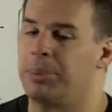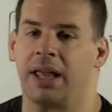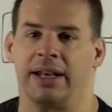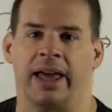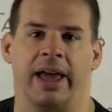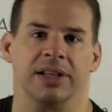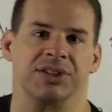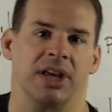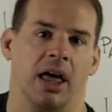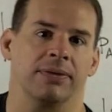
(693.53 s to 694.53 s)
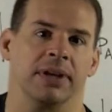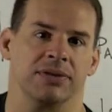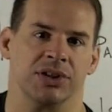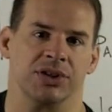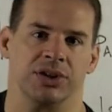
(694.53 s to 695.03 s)
applied to A itself
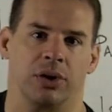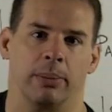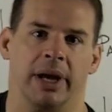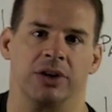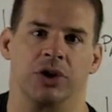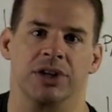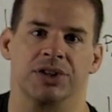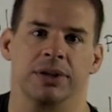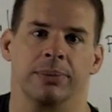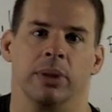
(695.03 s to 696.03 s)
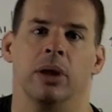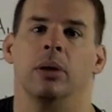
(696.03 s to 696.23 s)
gives the zero matrix,